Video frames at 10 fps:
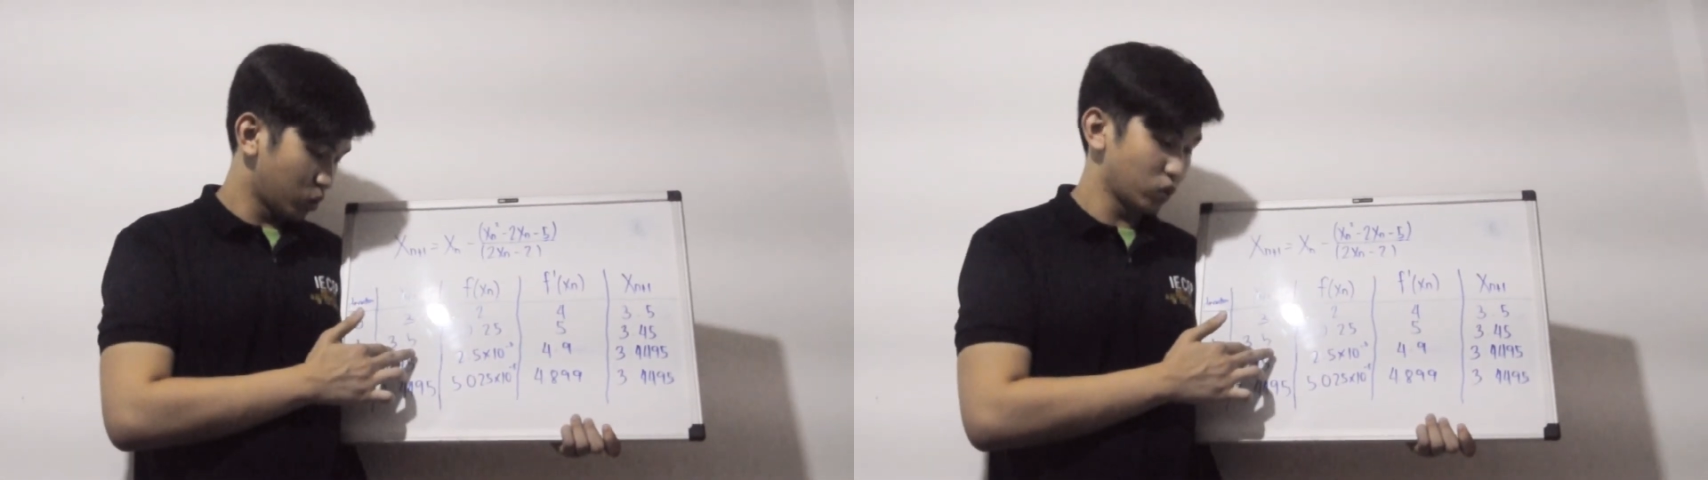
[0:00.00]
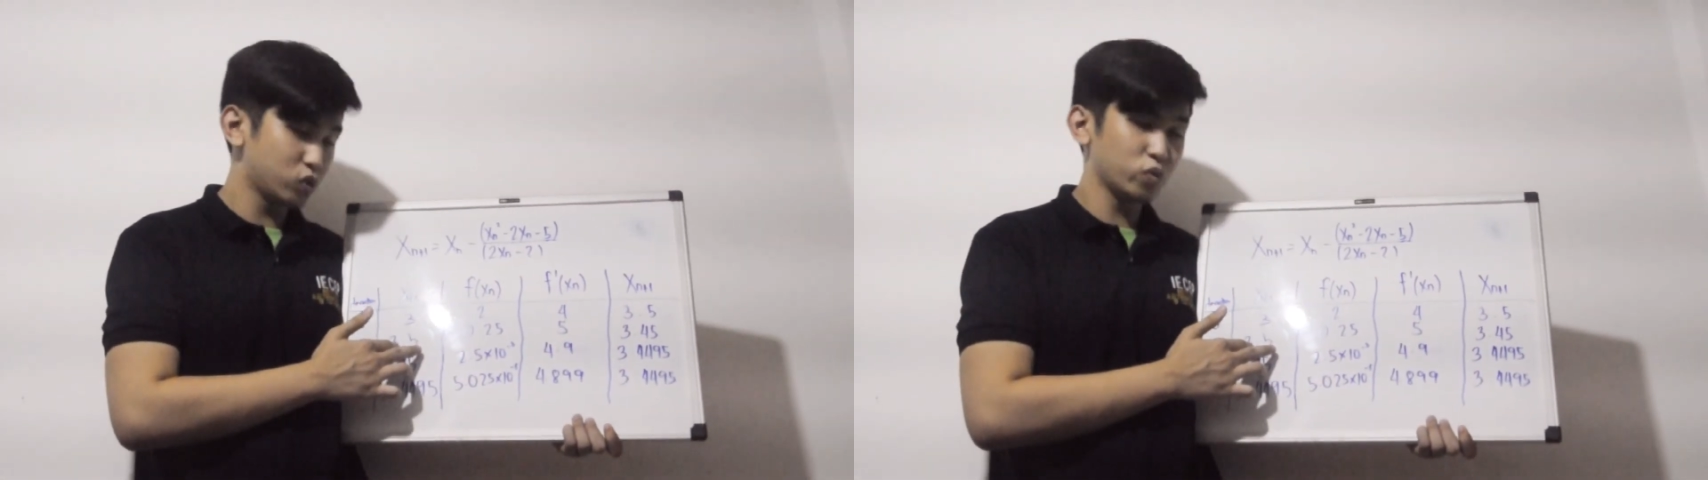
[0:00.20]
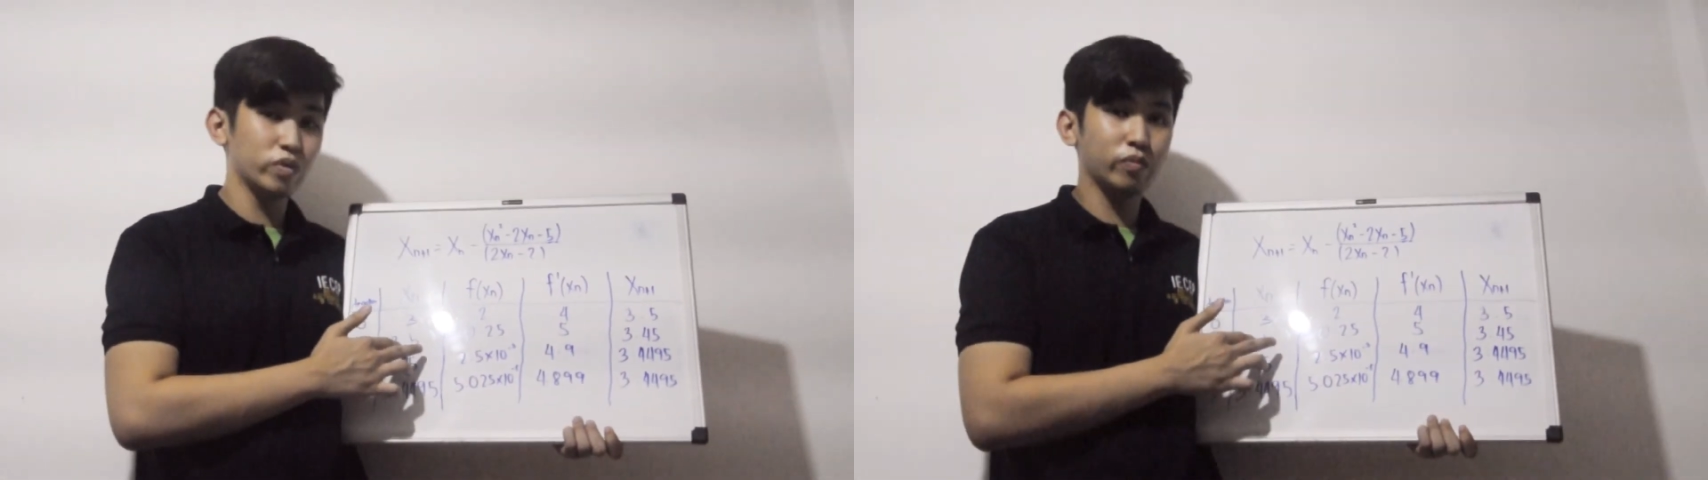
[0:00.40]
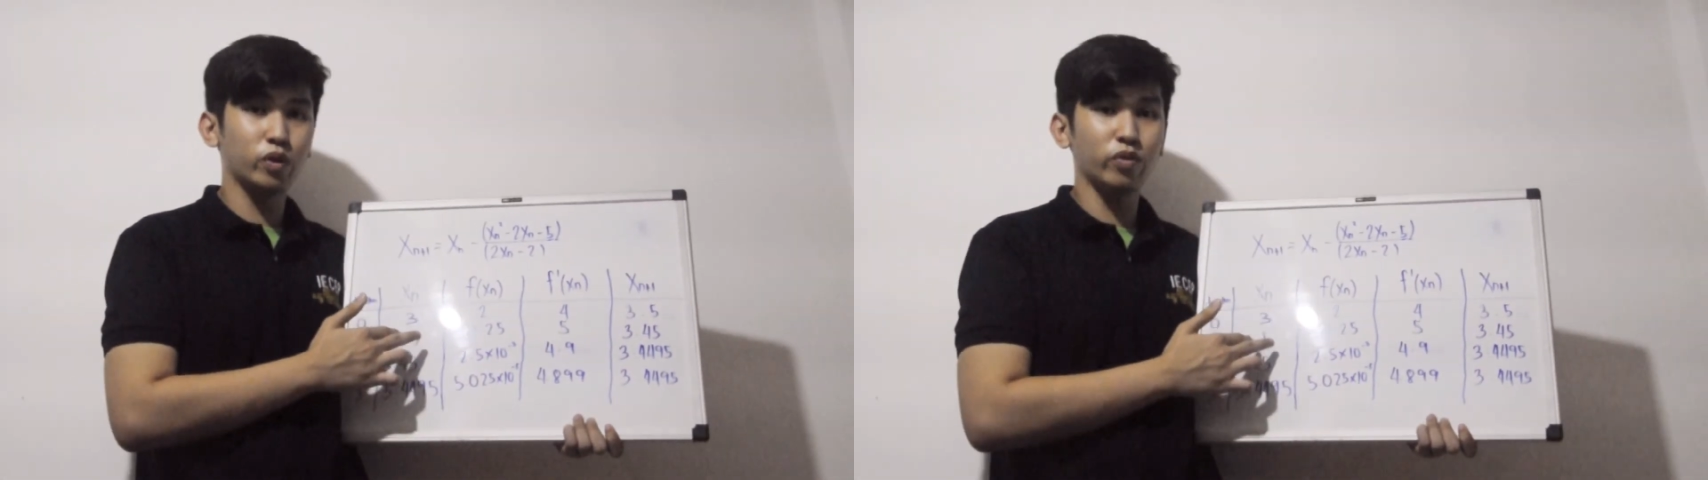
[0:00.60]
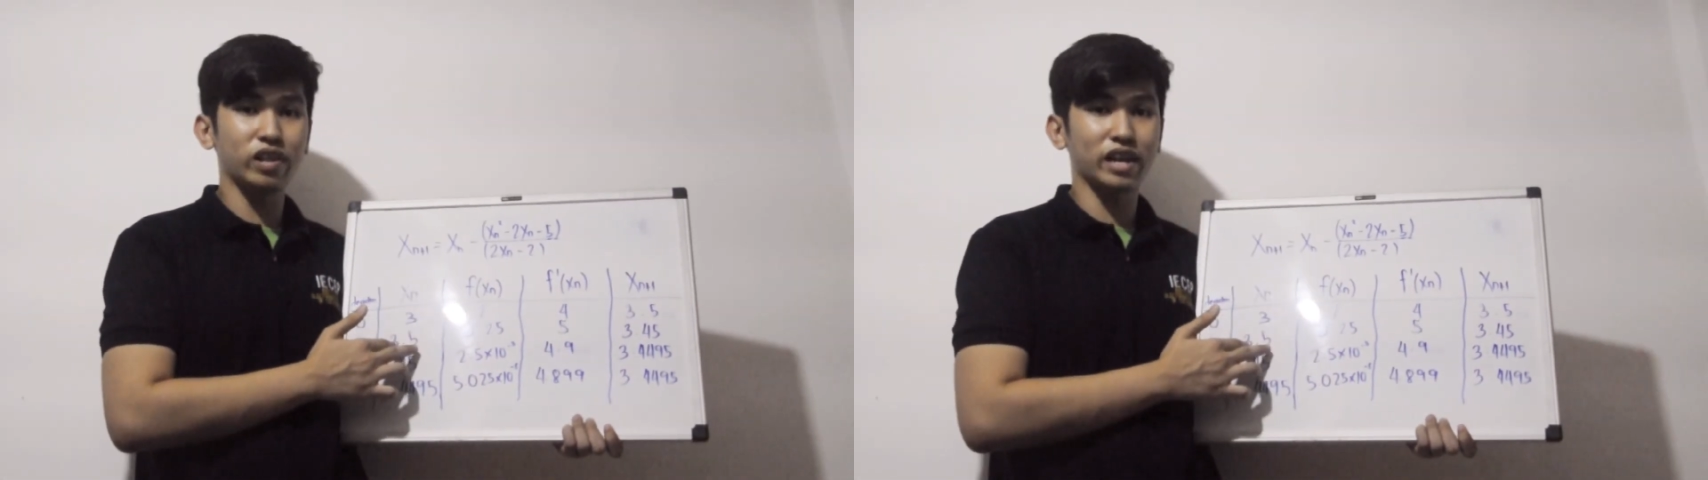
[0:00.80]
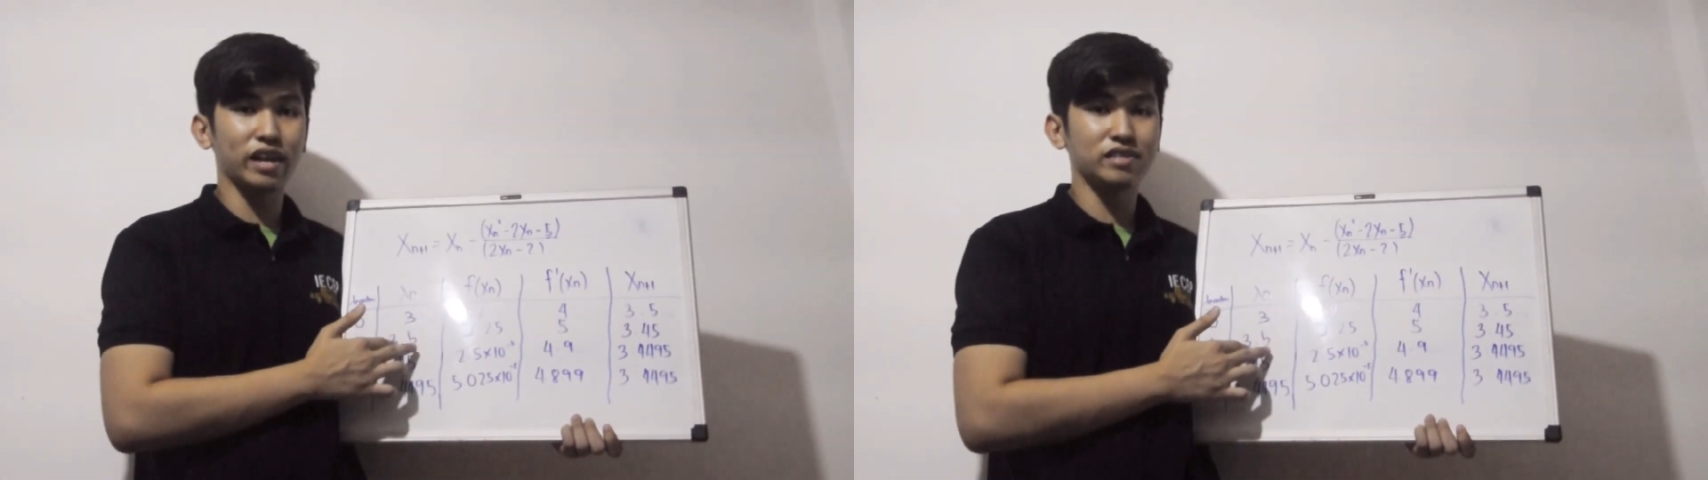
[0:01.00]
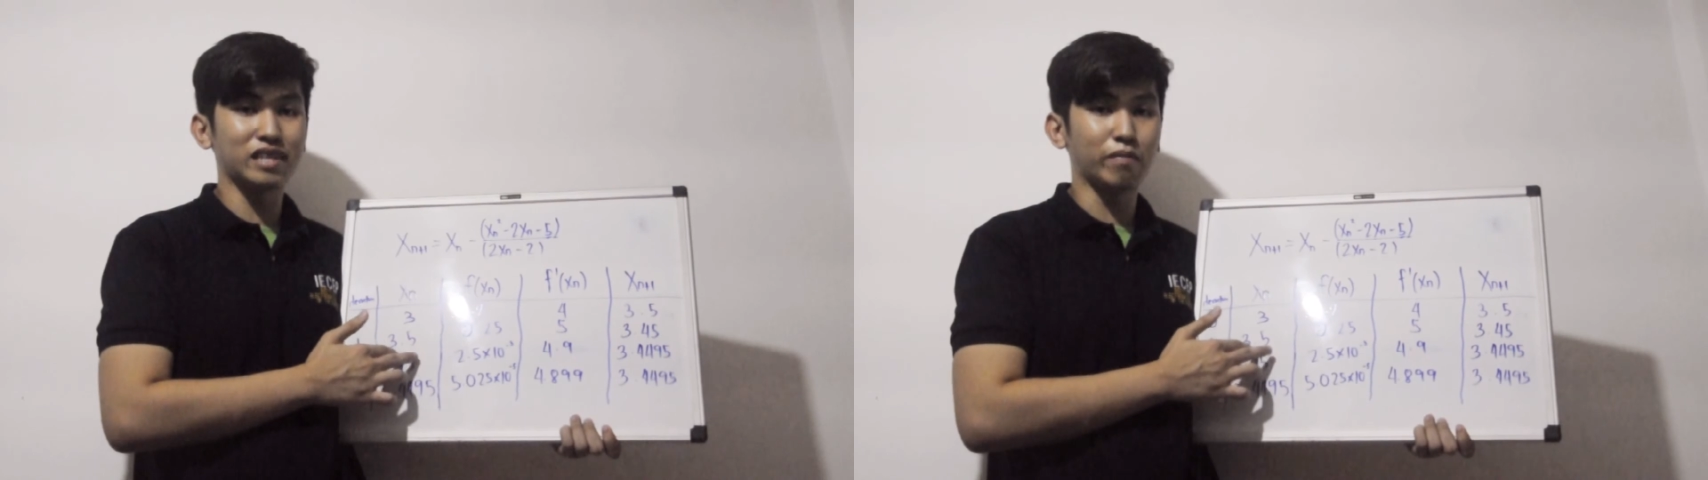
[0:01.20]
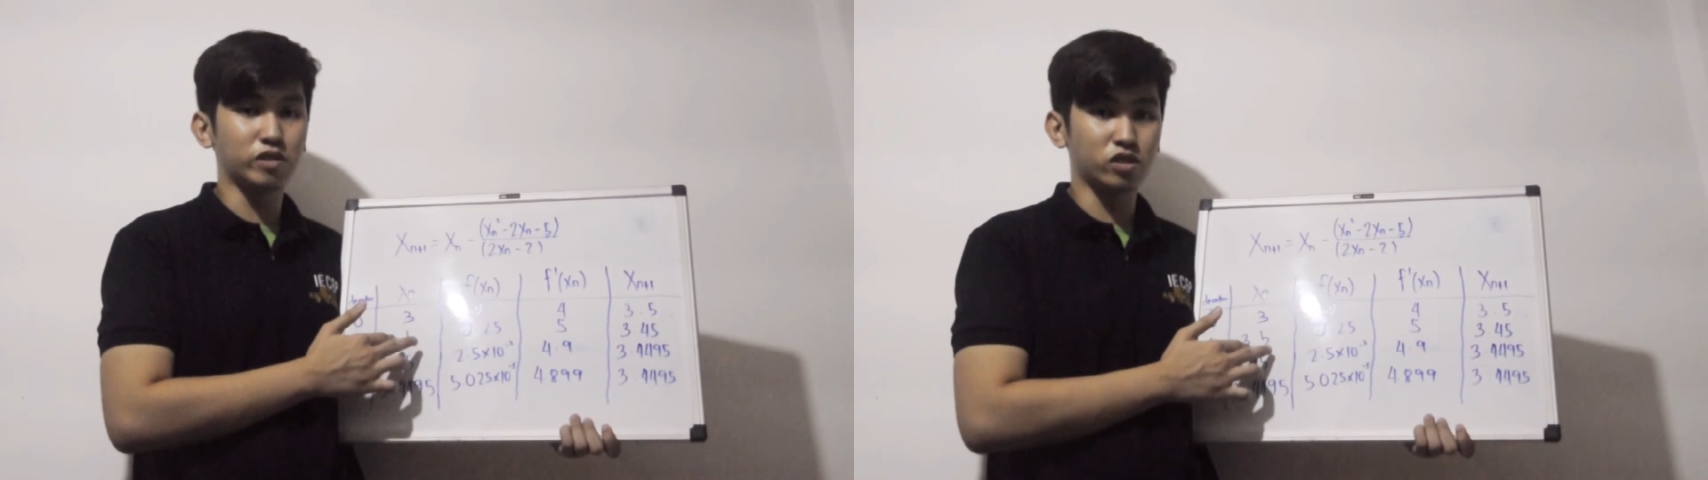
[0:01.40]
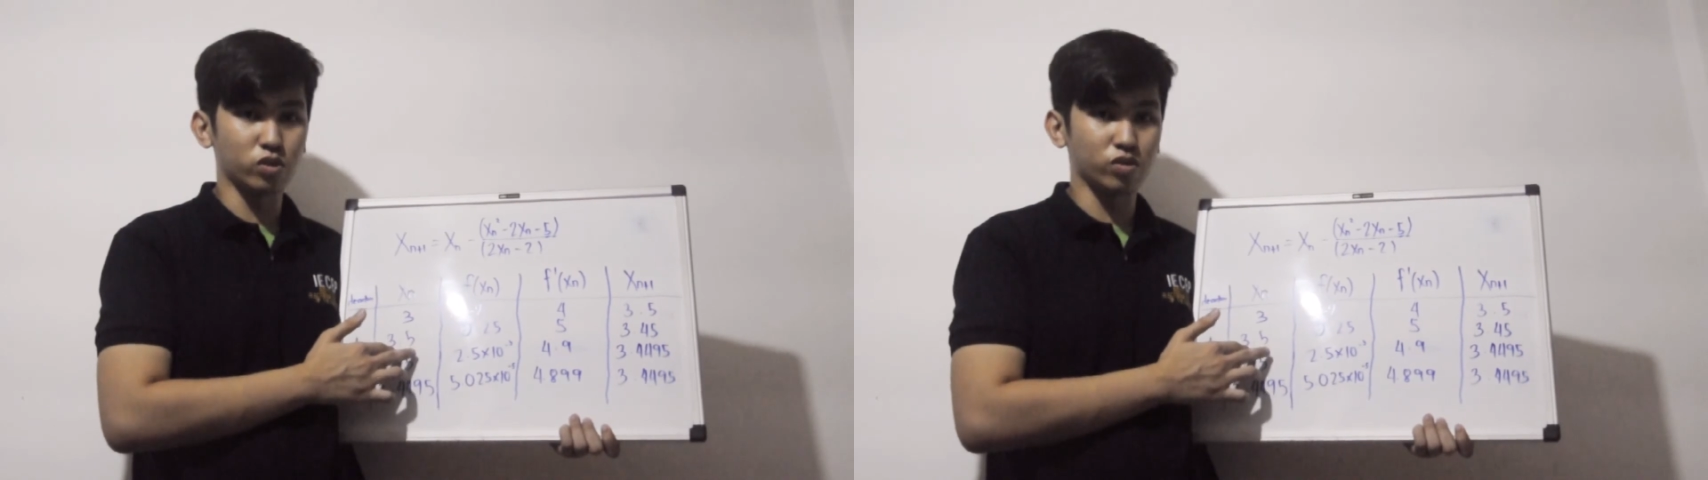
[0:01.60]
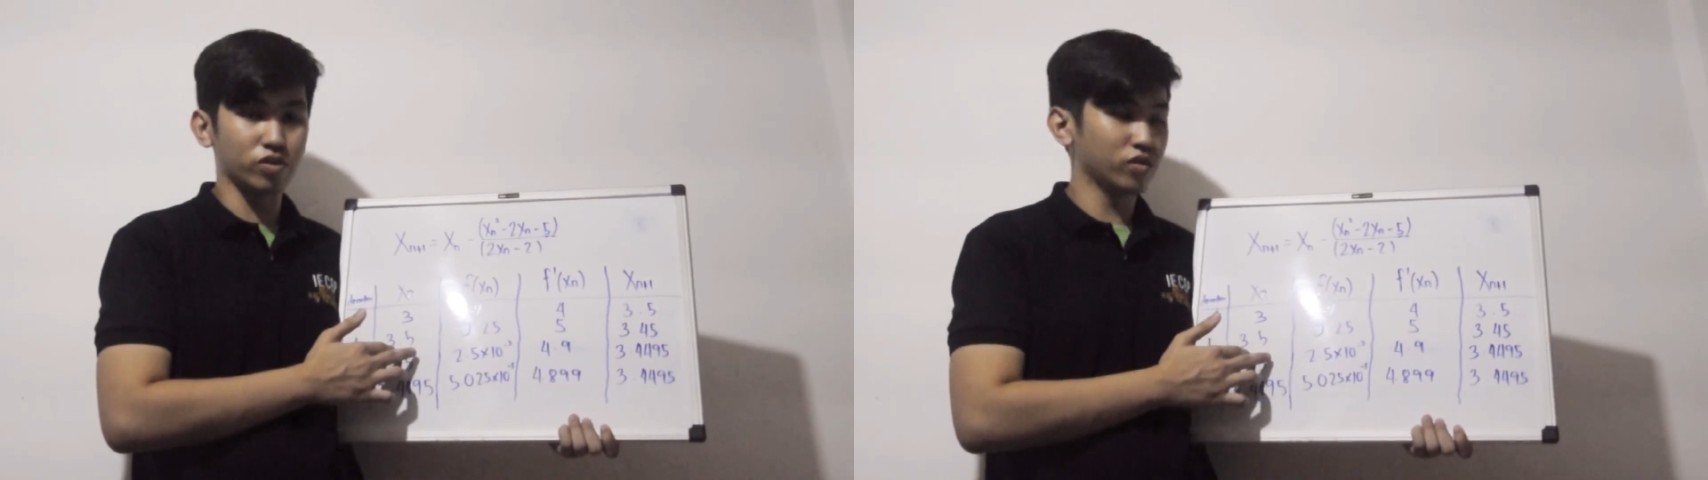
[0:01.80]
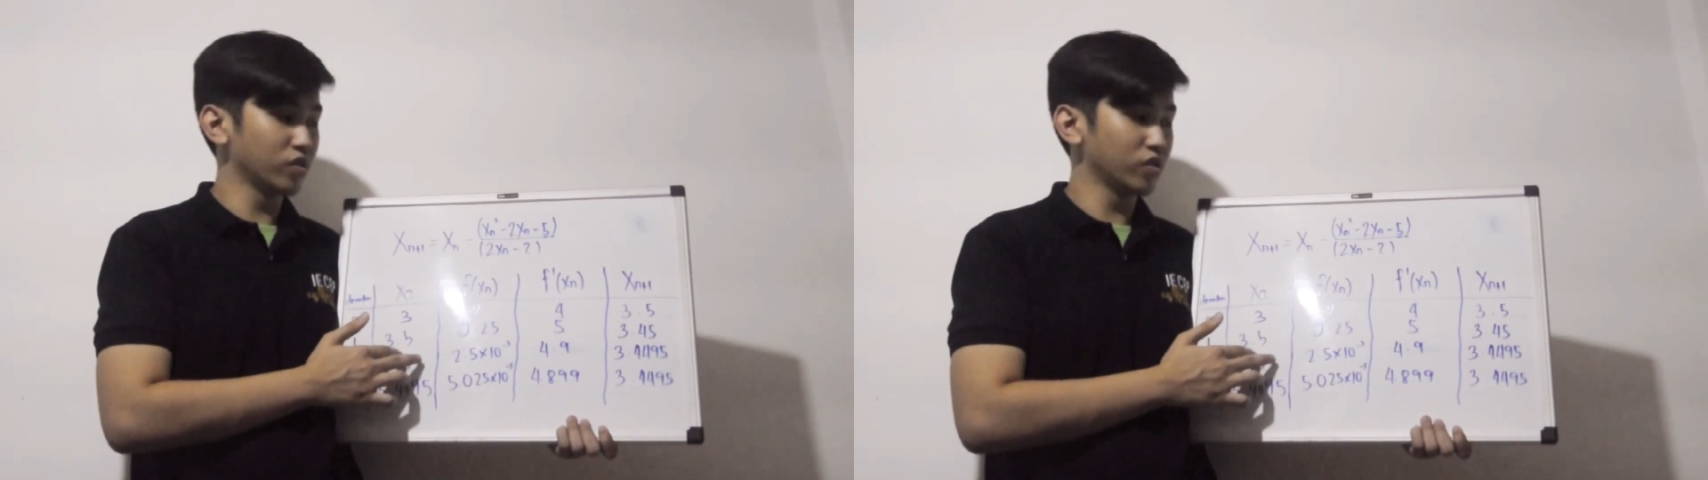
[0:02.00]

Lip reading: which we will again substitute